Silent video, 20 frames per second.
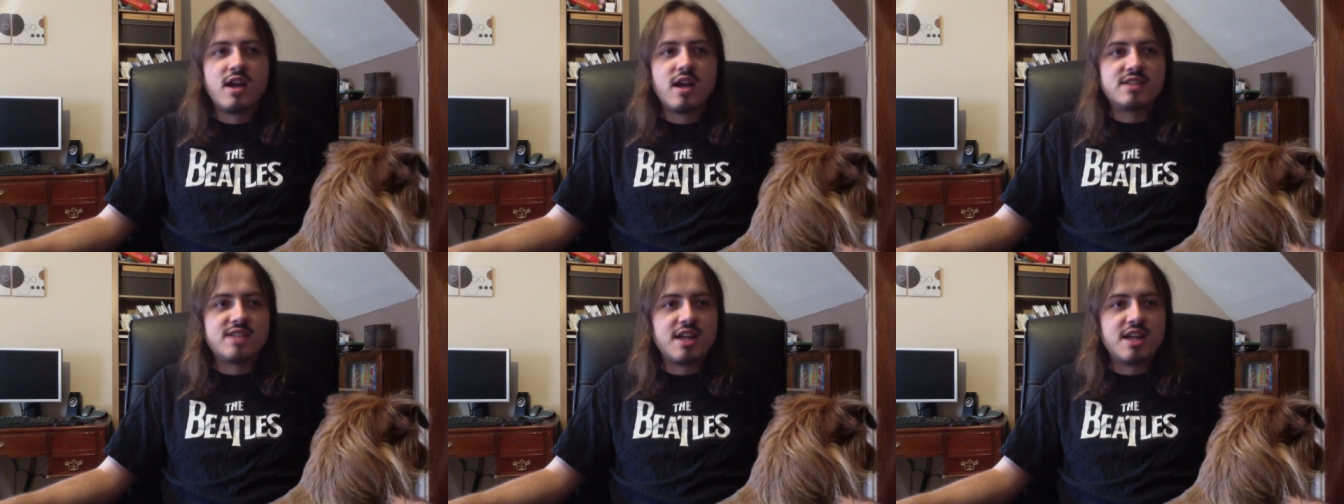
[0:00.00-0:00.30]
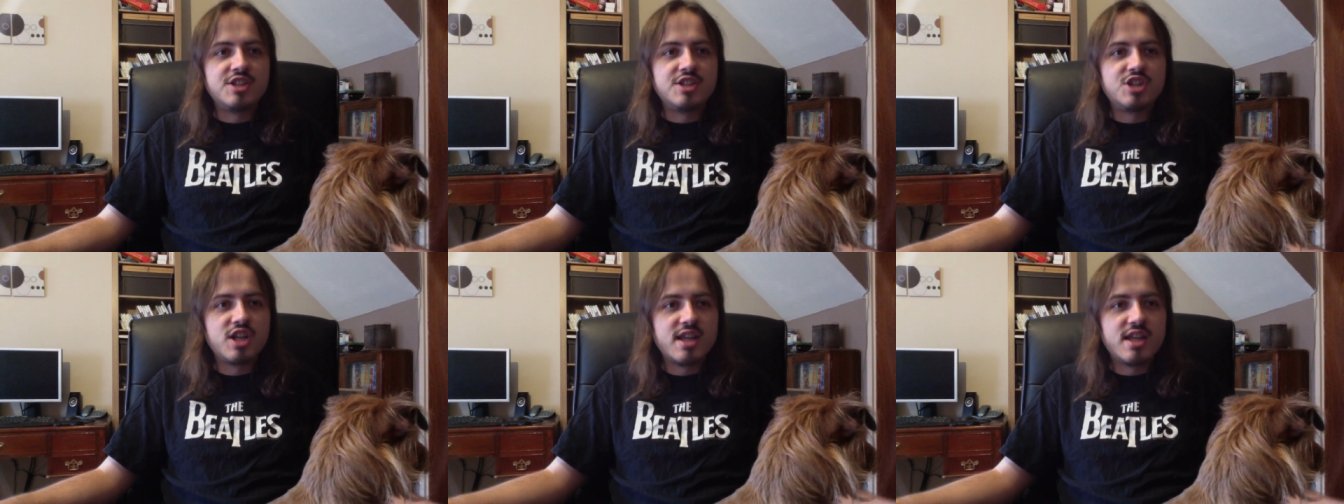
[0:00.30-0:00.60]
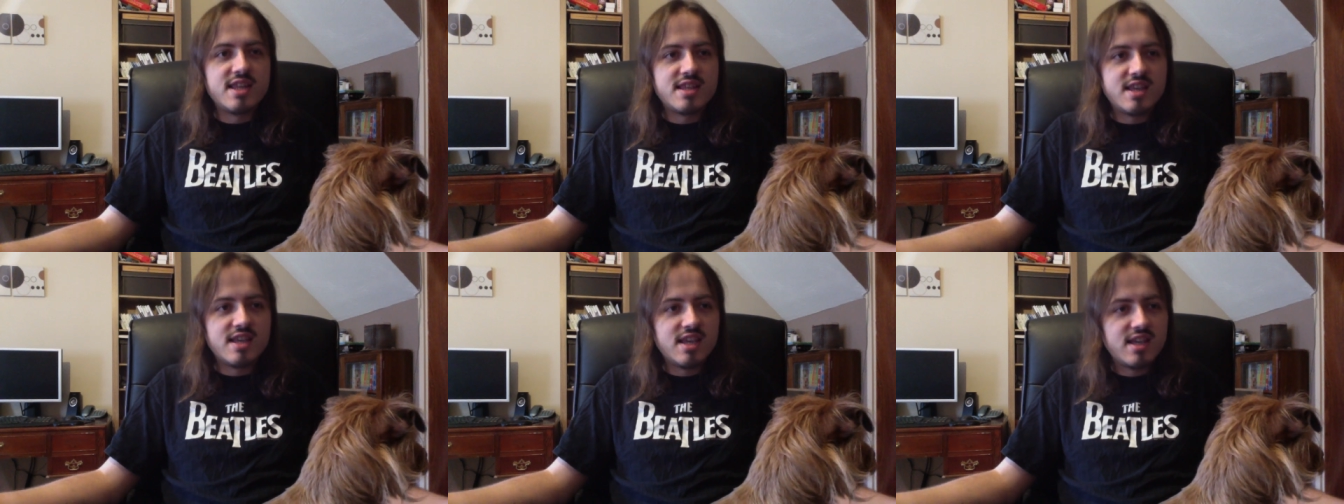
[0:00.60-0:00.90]

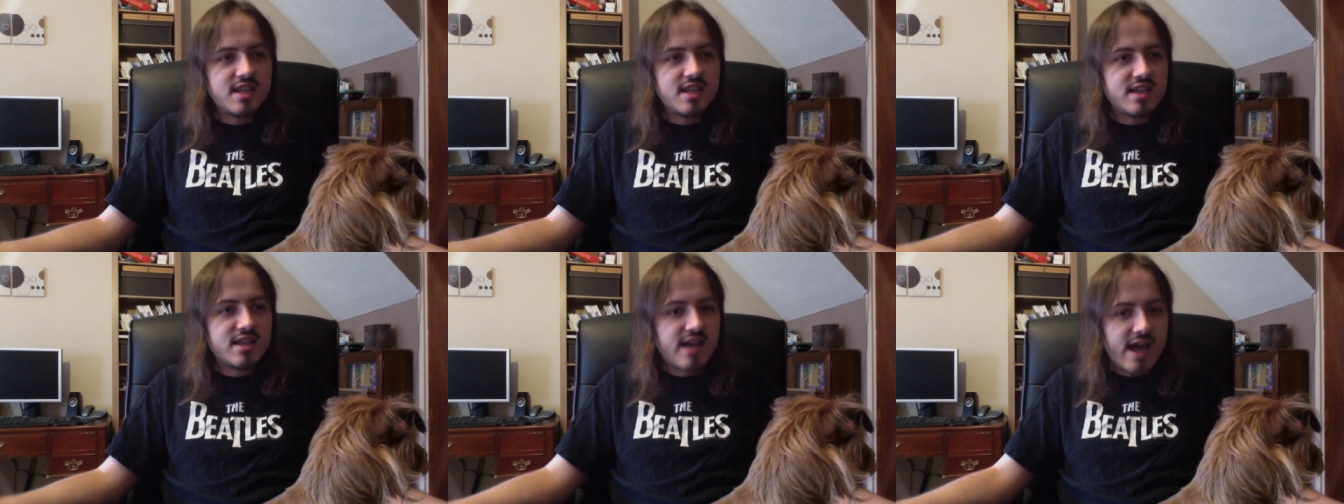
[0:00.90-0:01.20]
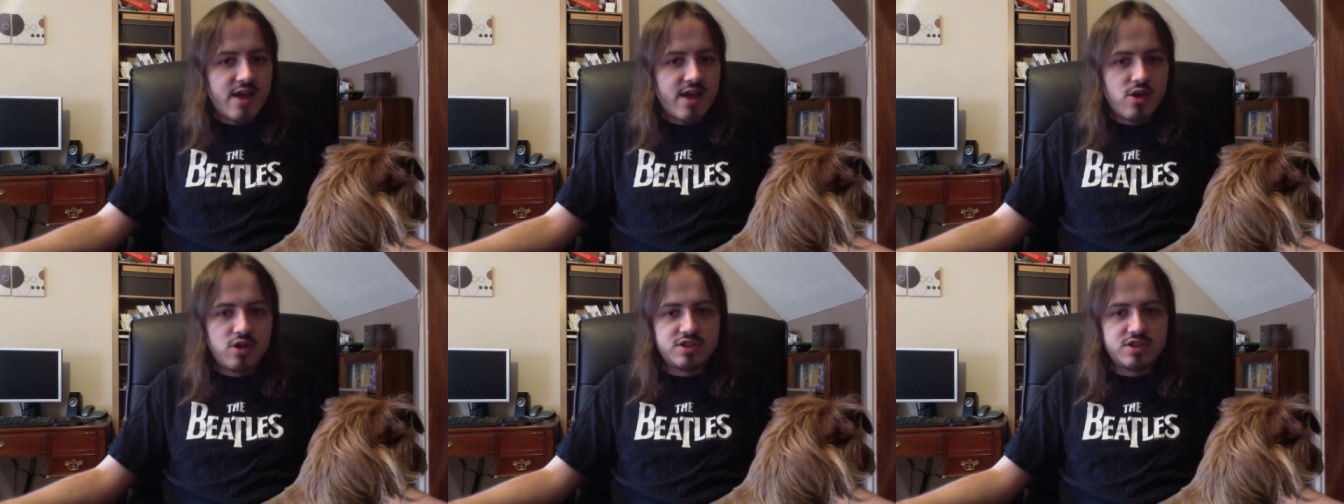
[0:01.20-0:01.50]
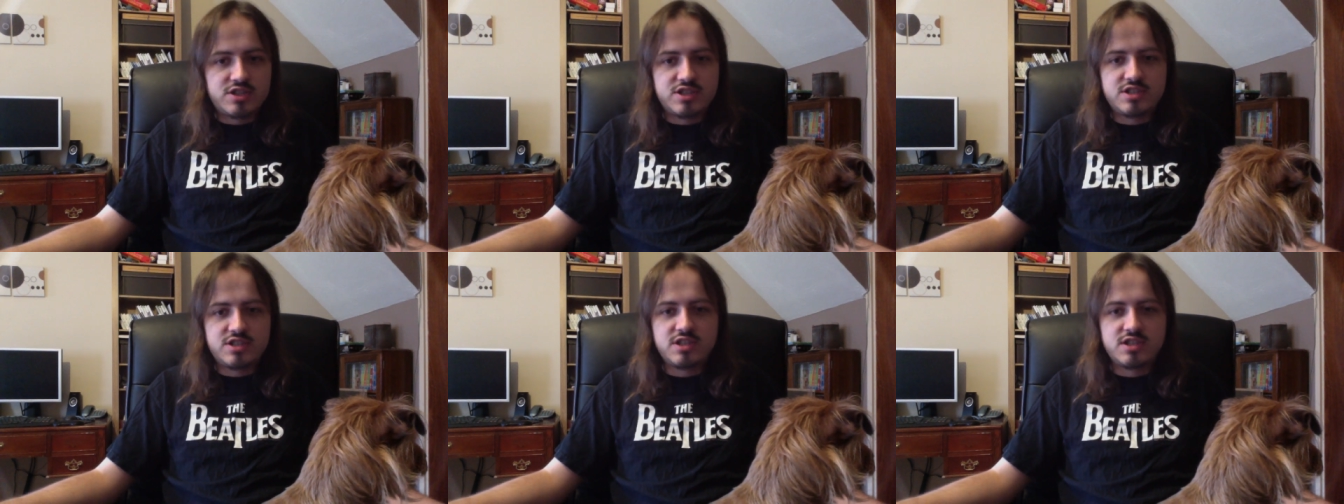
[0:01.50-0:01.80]
Essentially, the
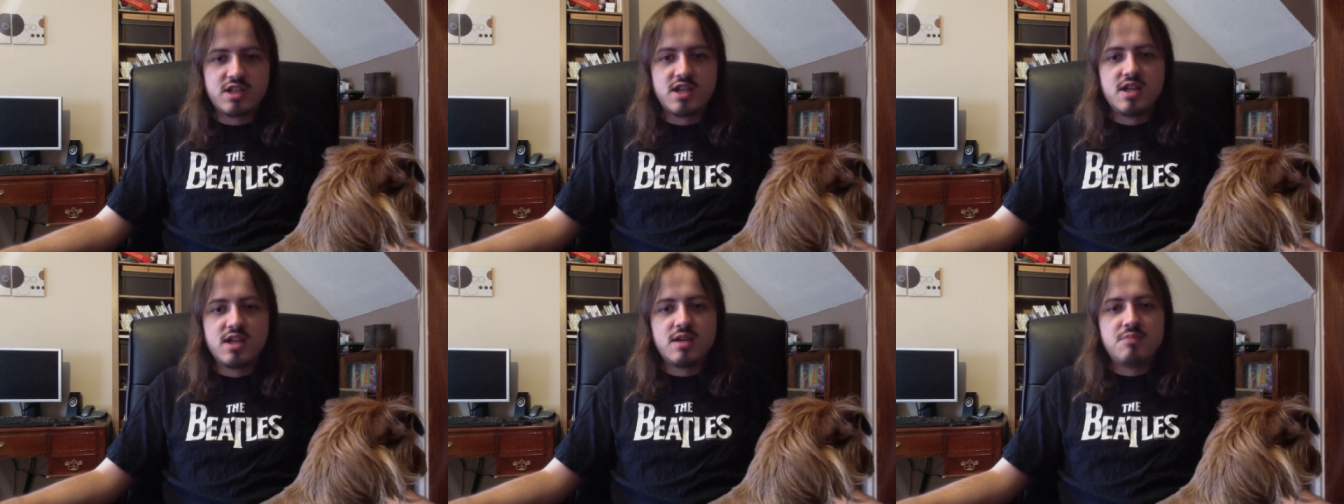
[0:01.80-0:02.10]
Chaos